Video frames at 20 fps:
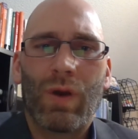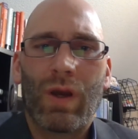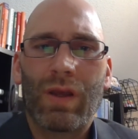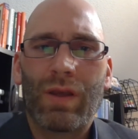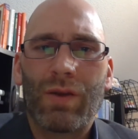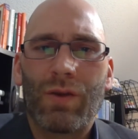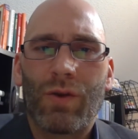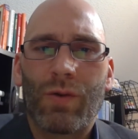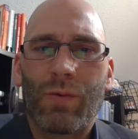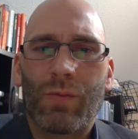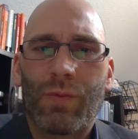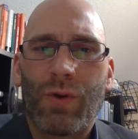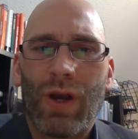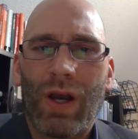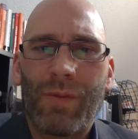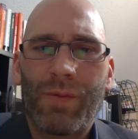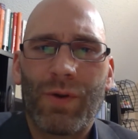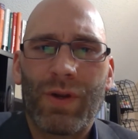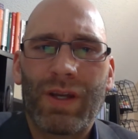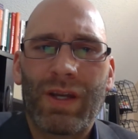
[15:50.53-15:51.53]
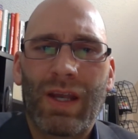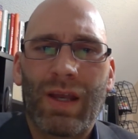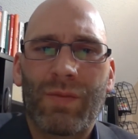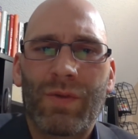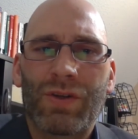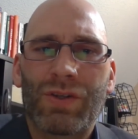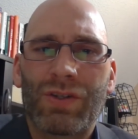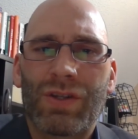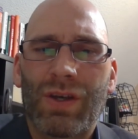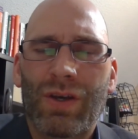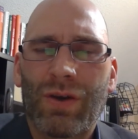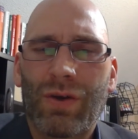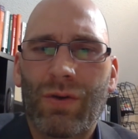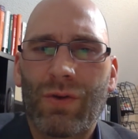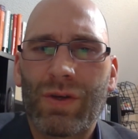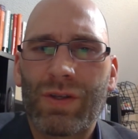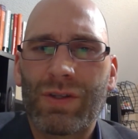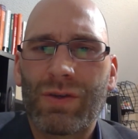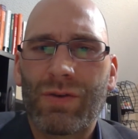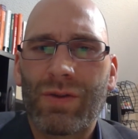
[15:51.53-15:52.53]
Your property damage,
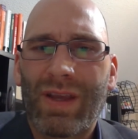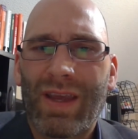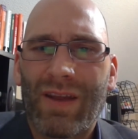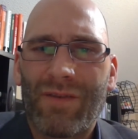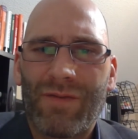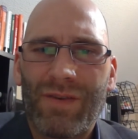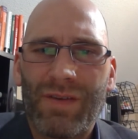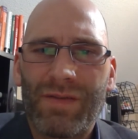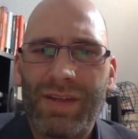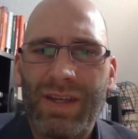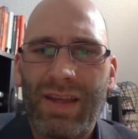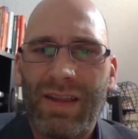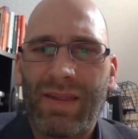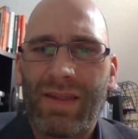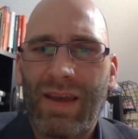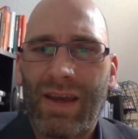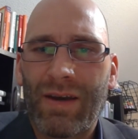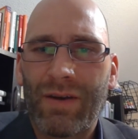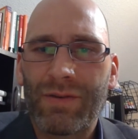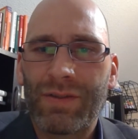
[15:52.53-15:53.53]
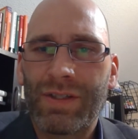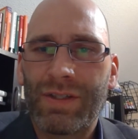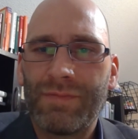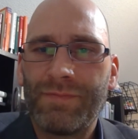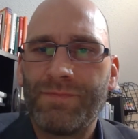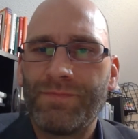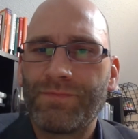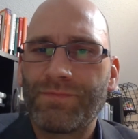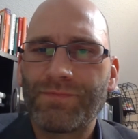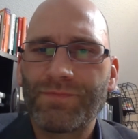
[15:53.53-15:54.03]
though, is only at $15,000,